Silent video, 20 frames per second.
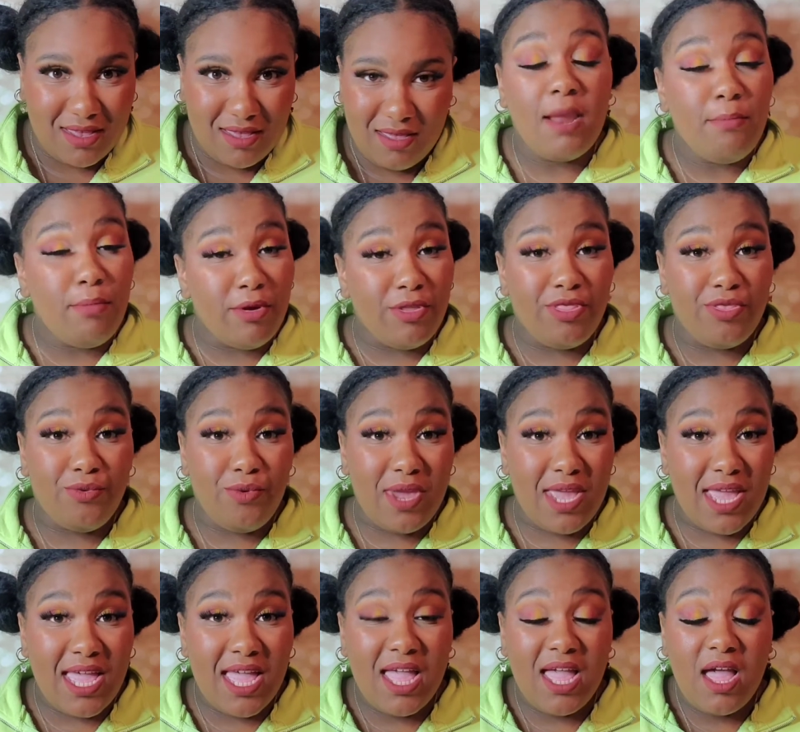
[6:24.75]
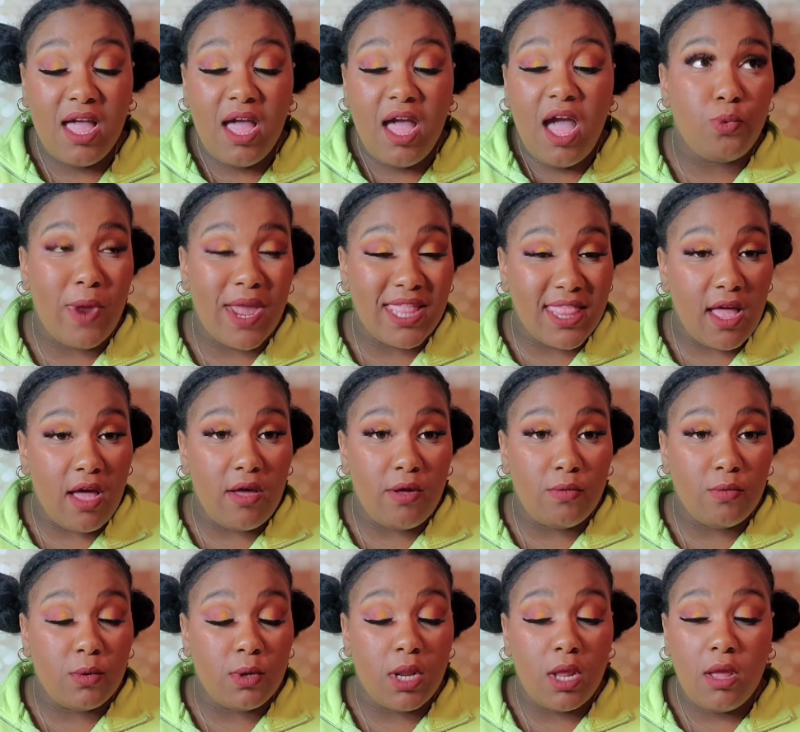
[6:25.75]
Number 3, write
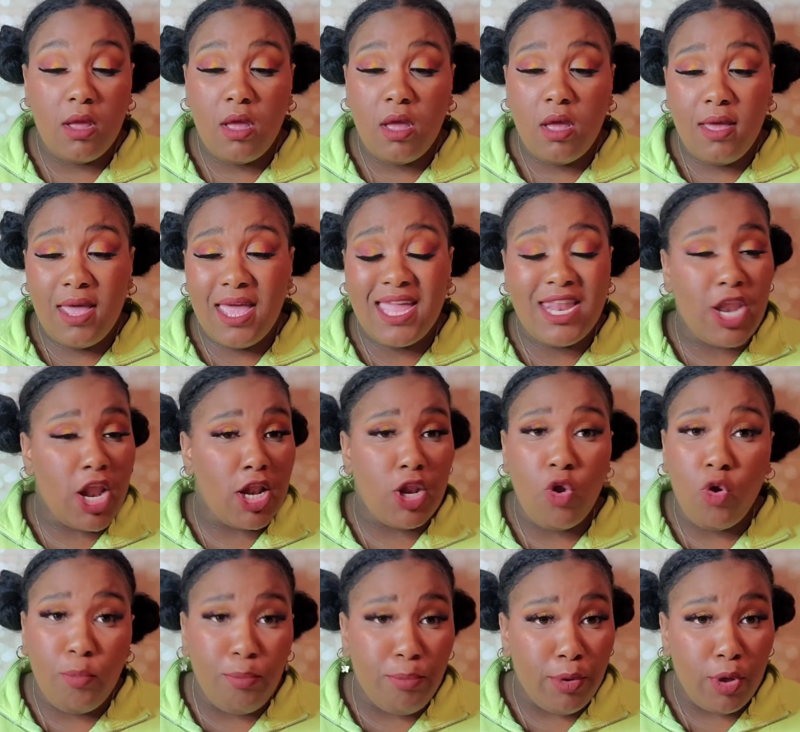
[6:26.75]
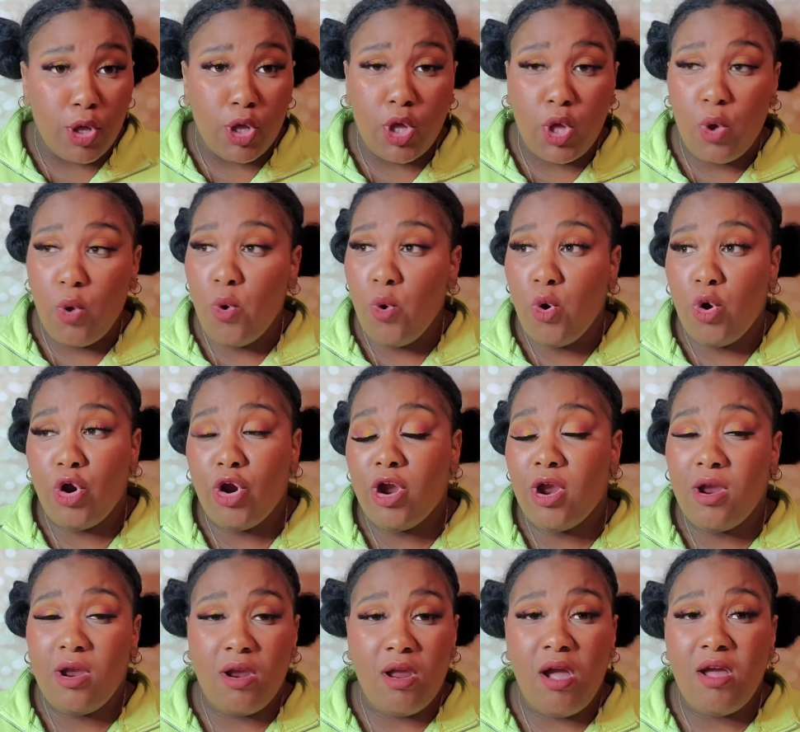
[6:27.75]
down in a notebook
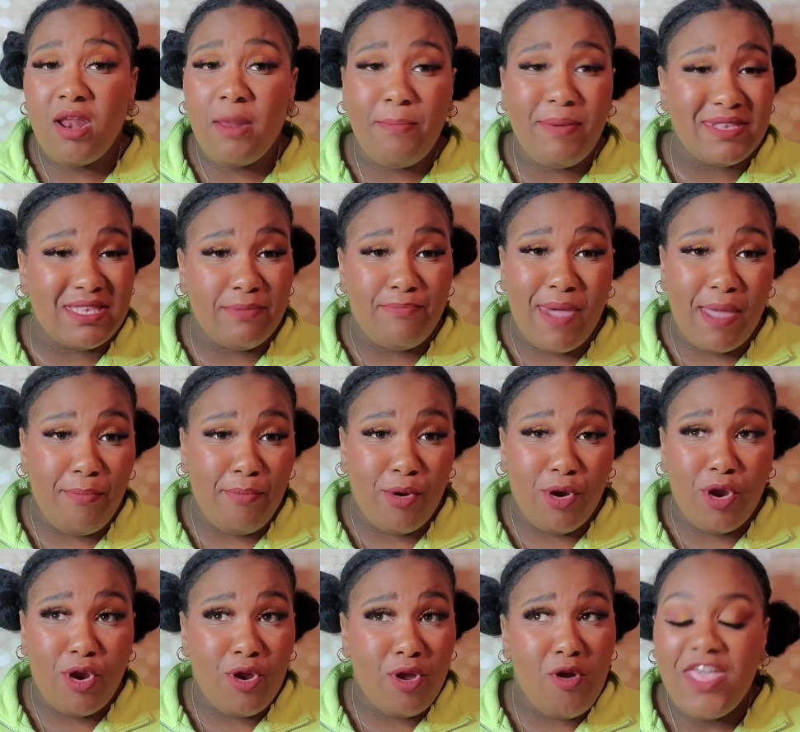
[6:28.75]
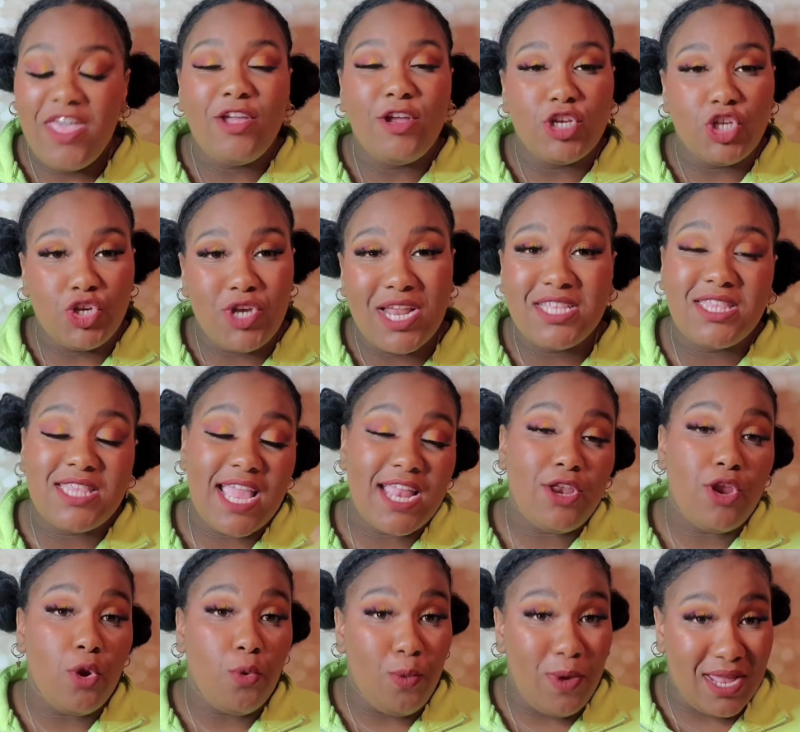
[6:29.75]
or on a piece of paper your strengths
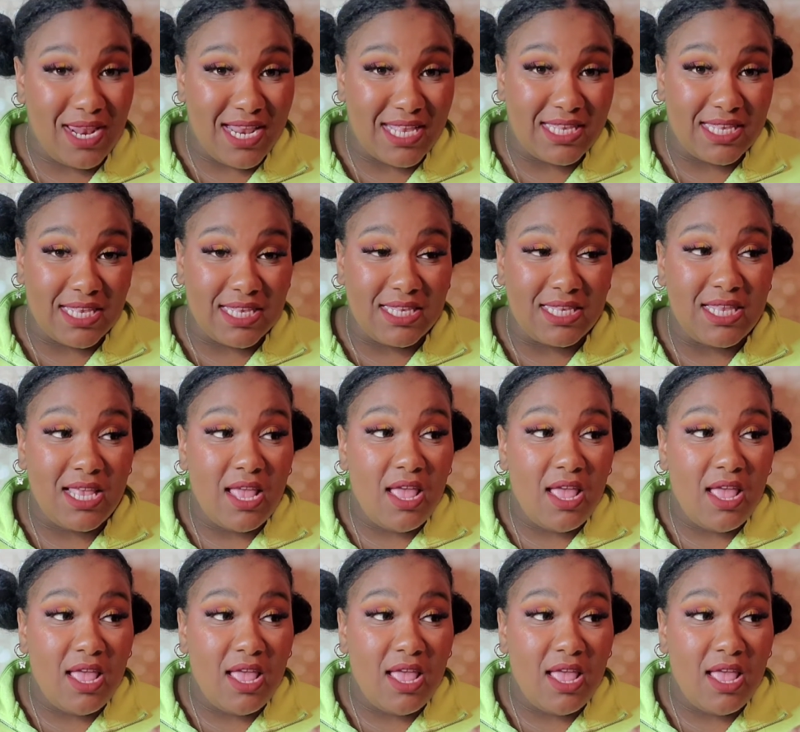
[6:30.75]
and your weaknesses.